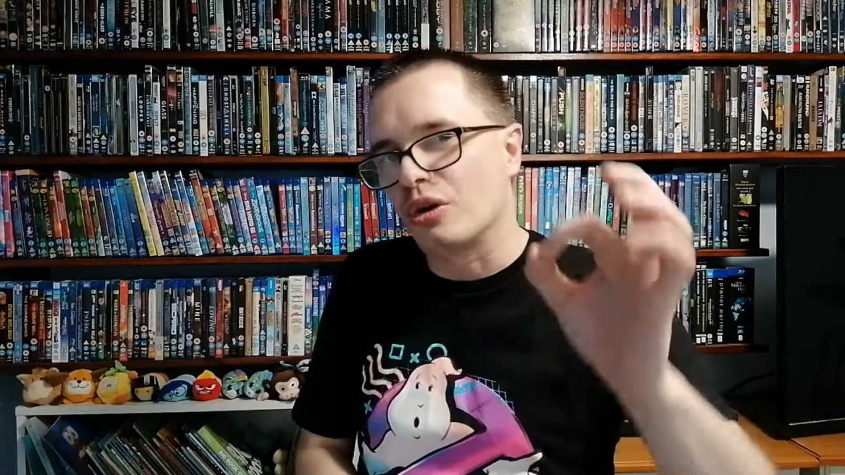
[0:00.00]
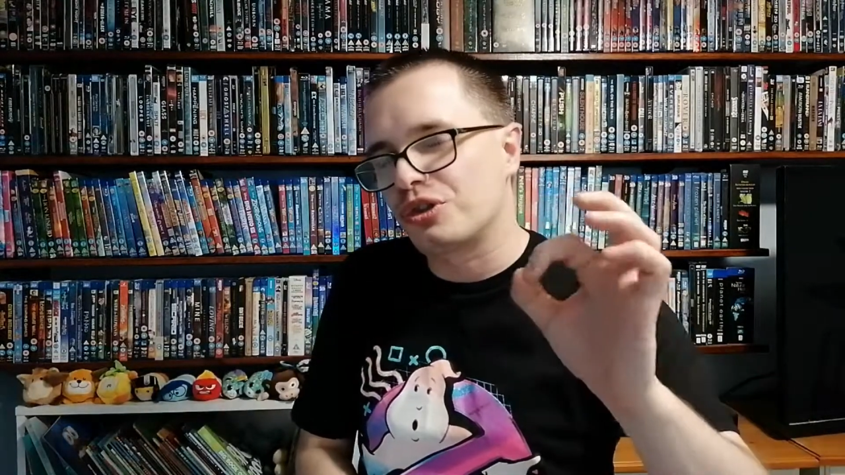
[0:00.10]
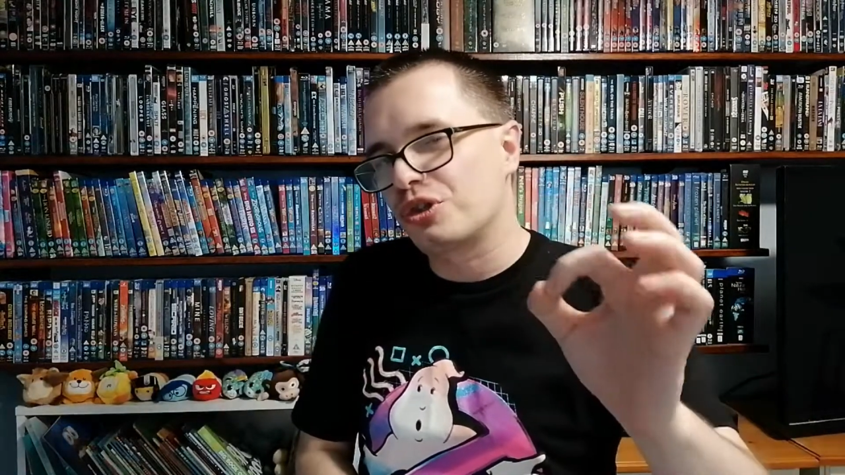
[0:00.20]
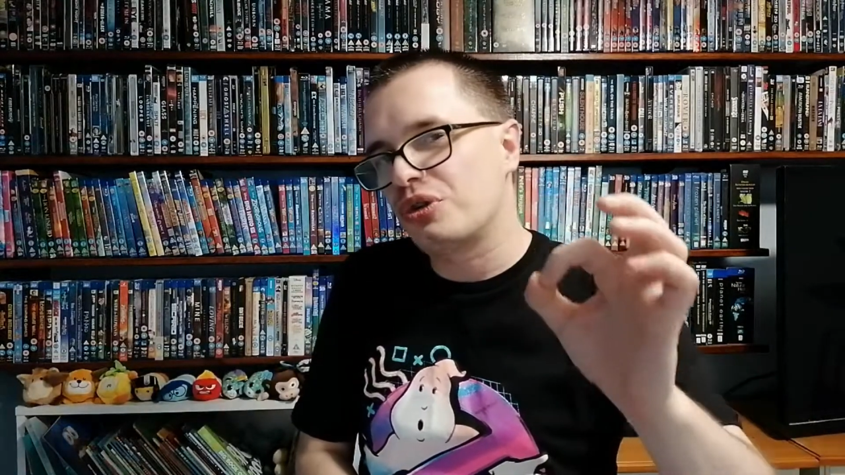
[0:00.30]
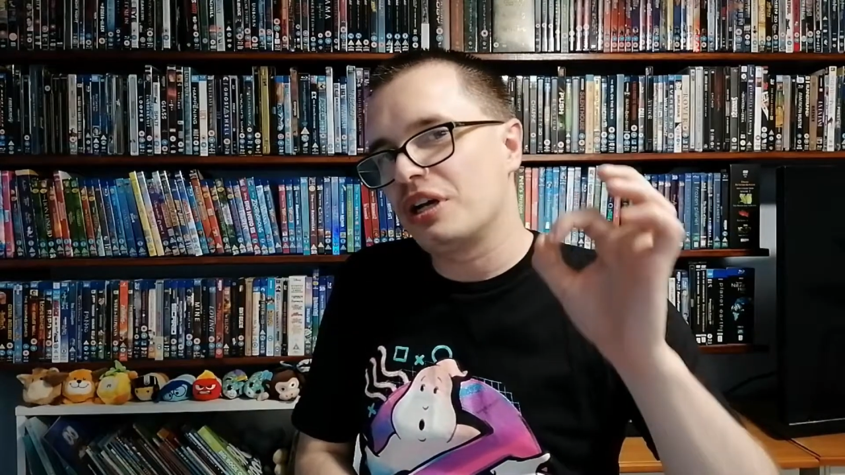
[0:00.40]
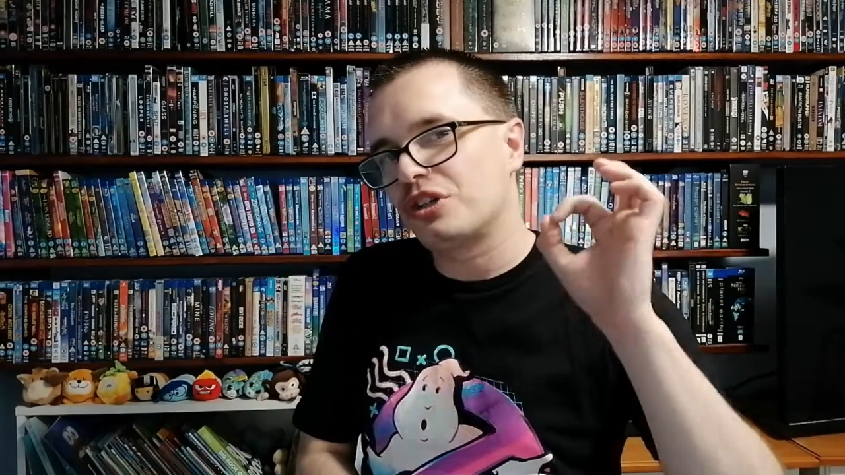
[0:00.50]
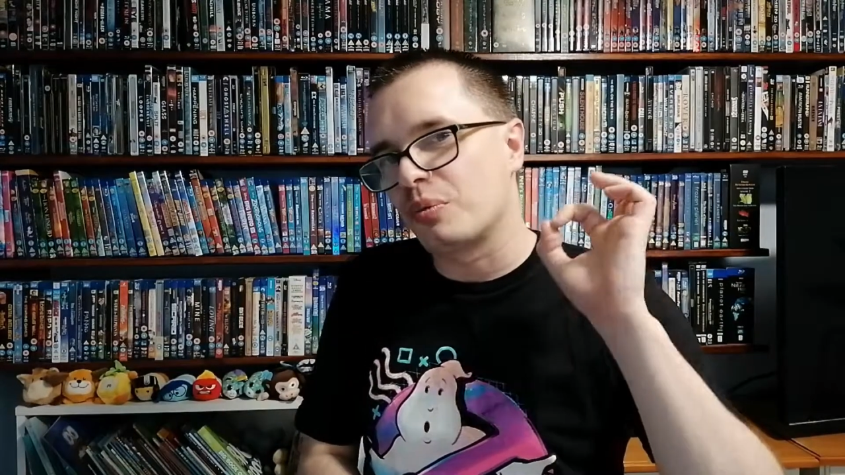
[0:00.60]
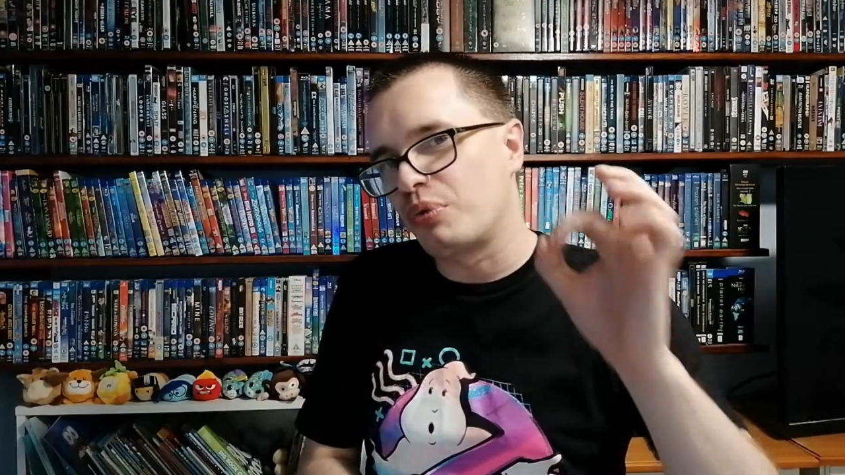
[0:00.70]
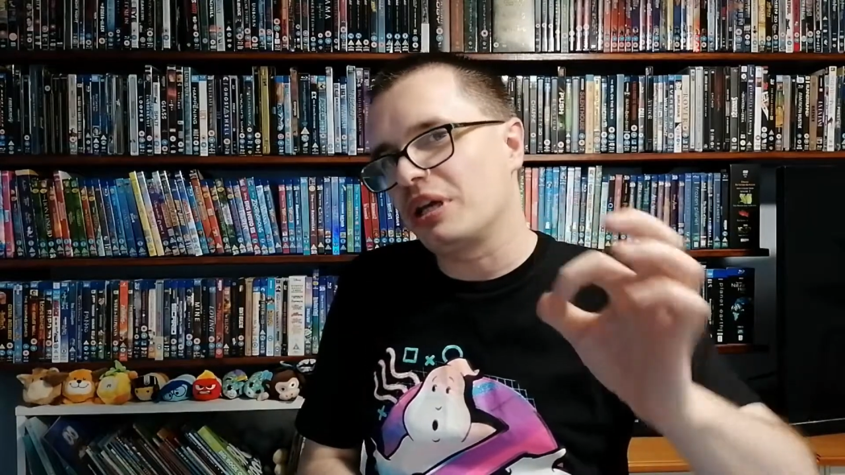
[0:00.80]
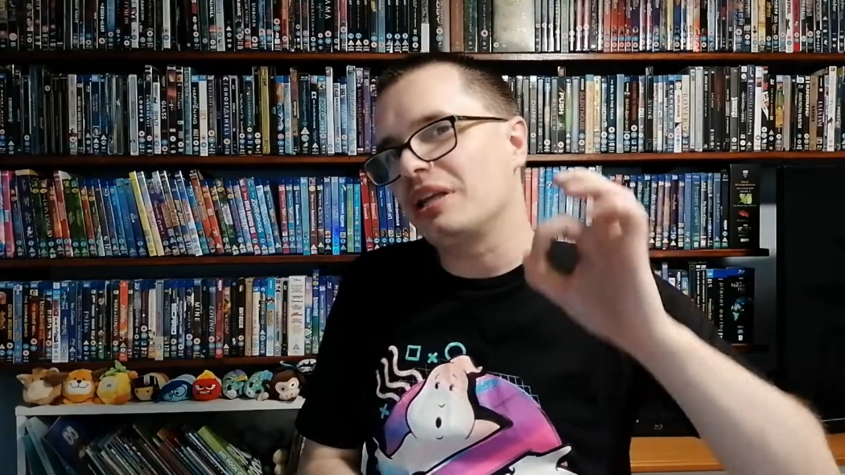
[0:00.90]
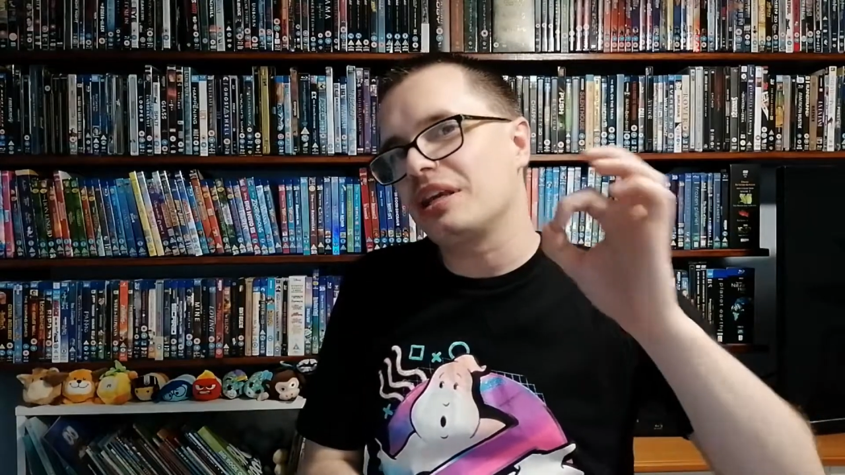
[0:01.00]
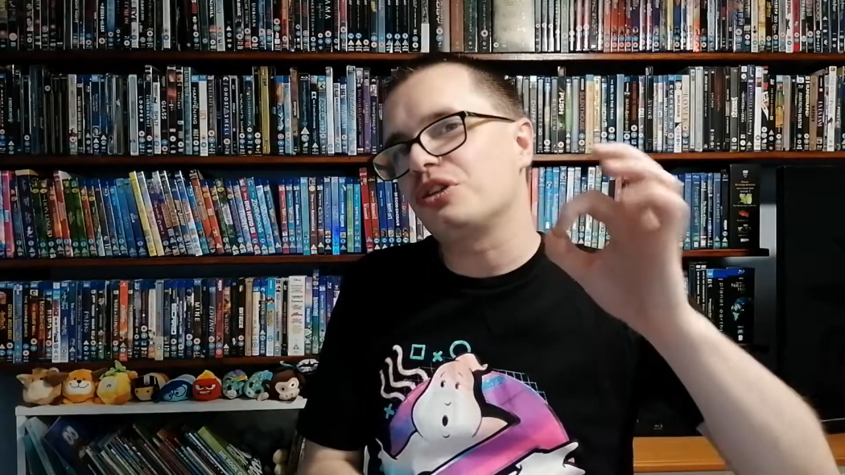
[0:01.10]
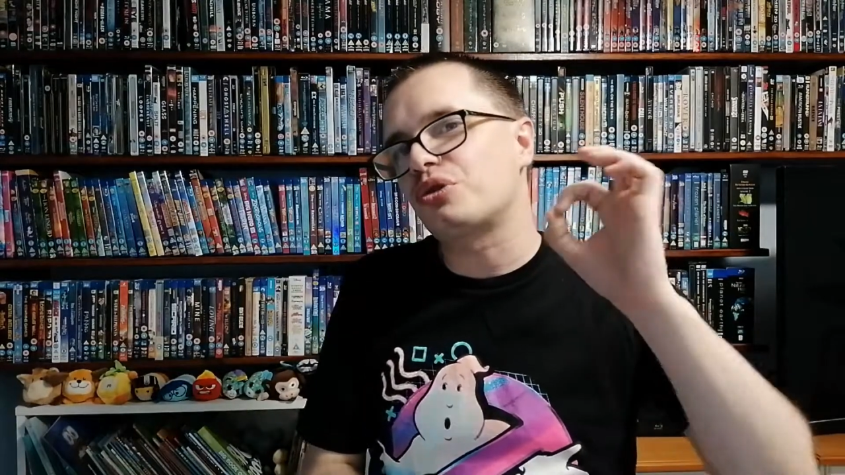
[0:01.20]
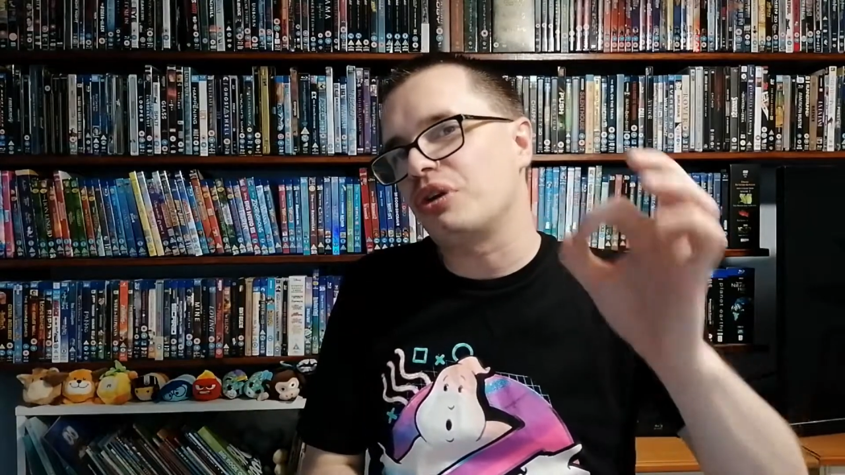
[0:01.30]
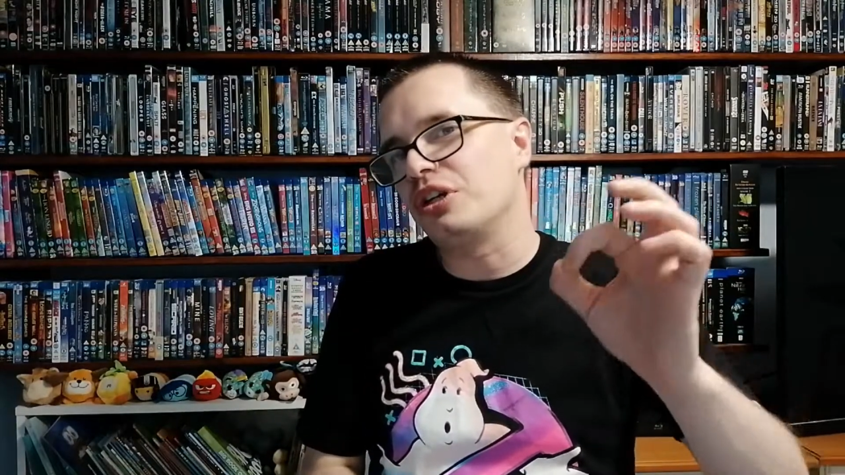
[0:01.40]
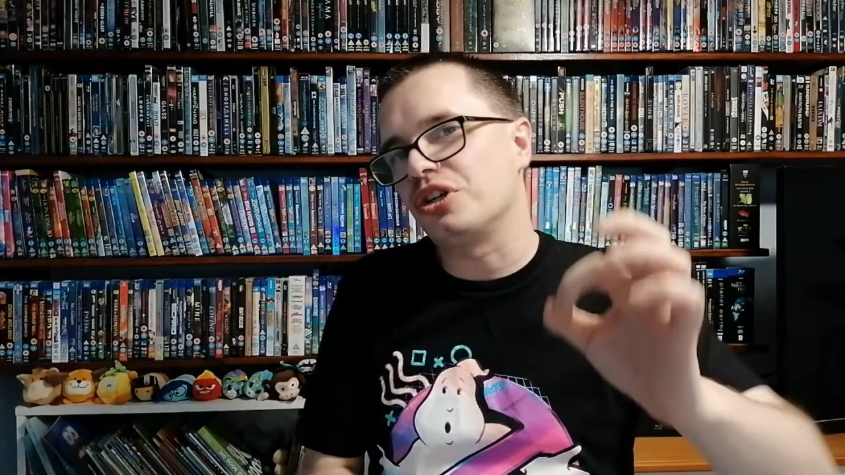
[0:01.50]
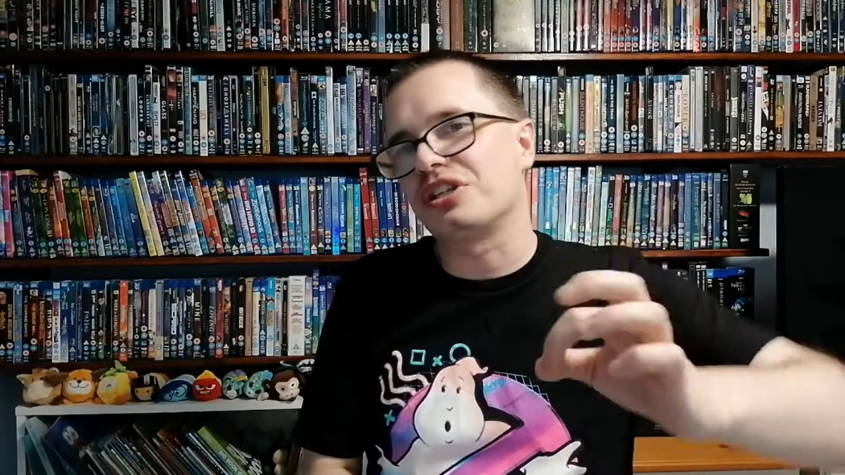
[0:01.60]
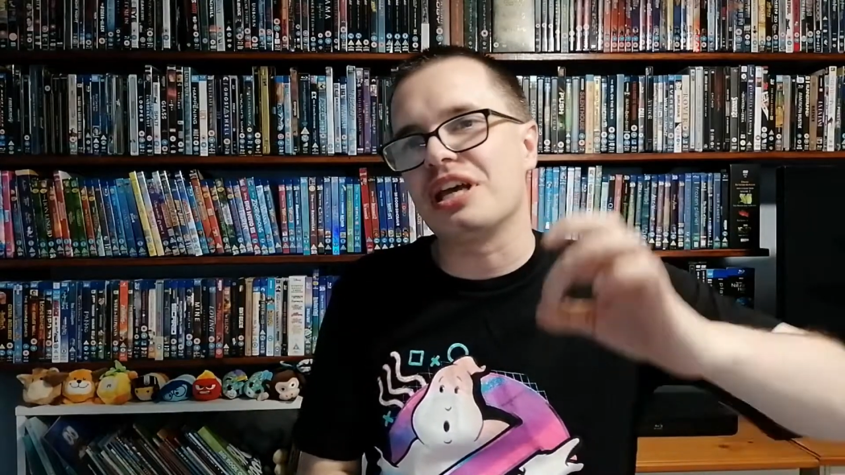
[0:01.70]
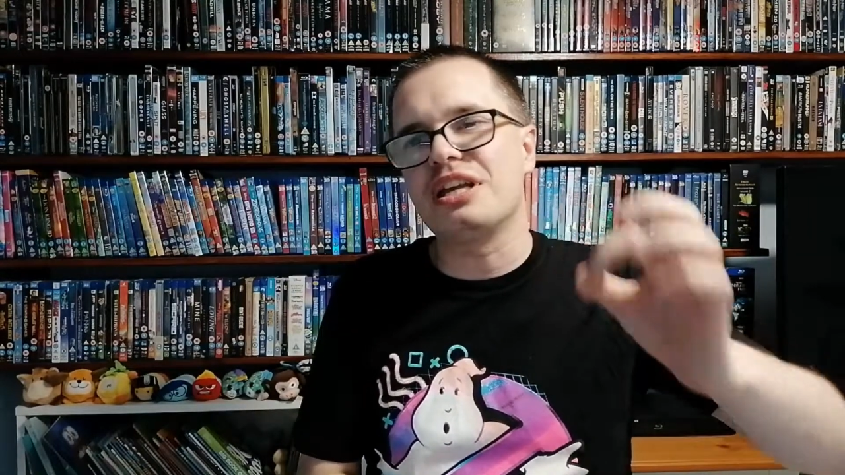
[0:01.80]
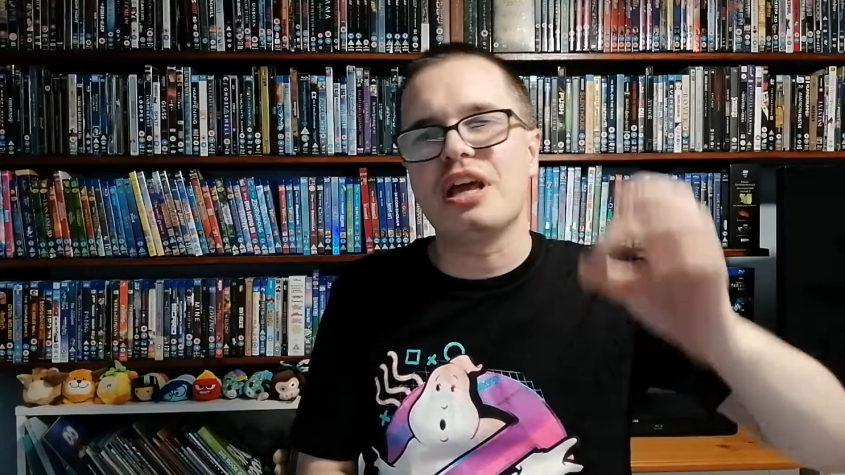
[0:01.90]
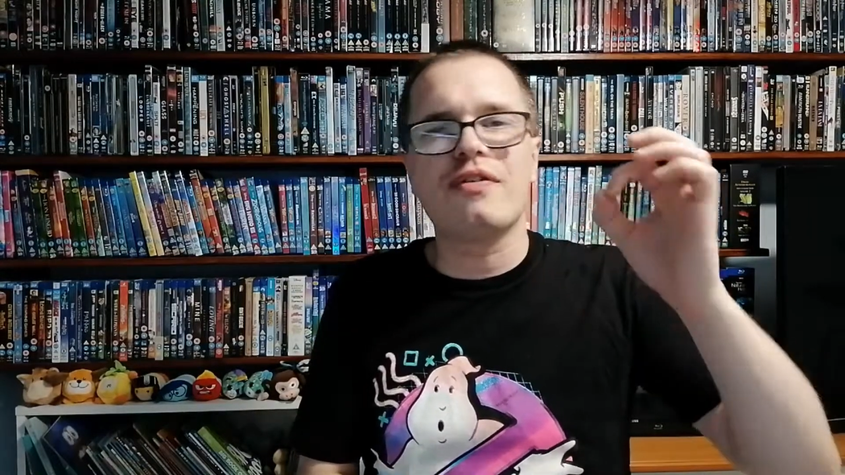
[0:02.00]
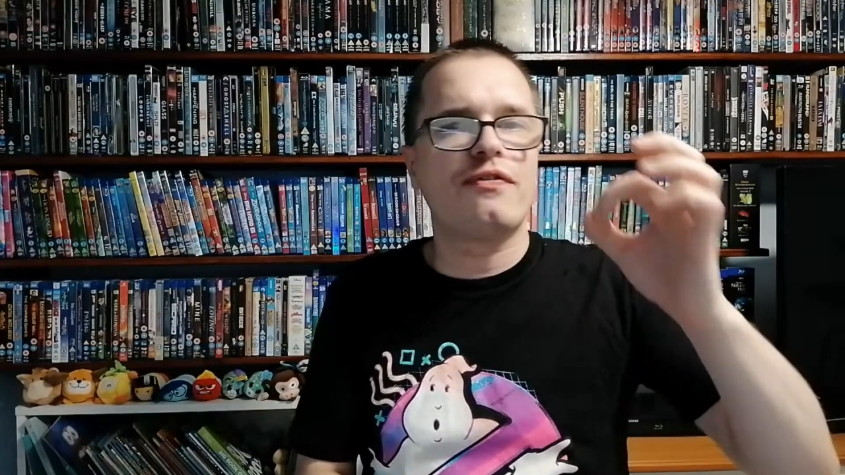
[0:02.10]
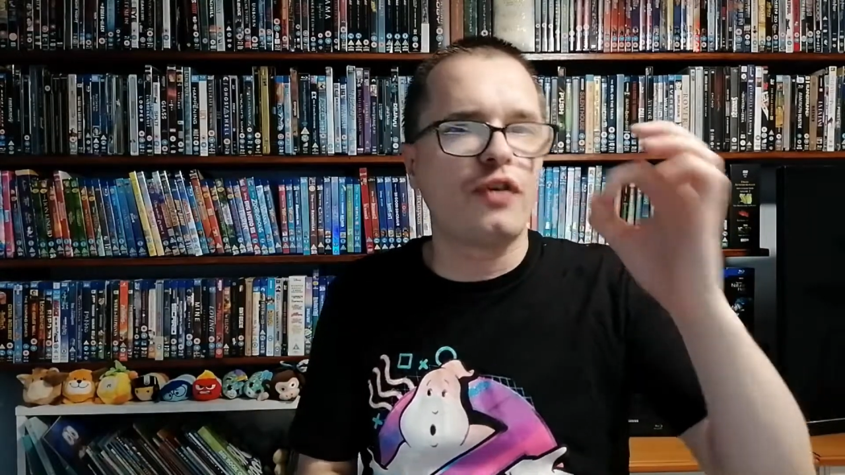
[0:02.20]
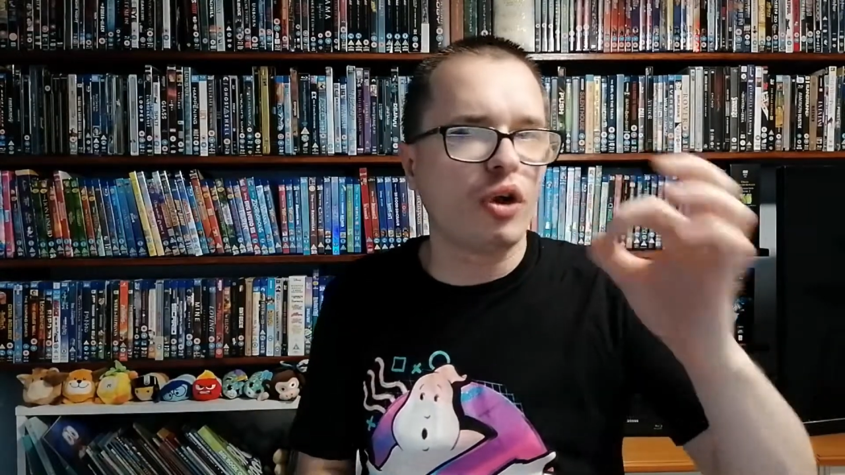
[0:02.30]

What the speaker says: concentrates on bringing these creatures in a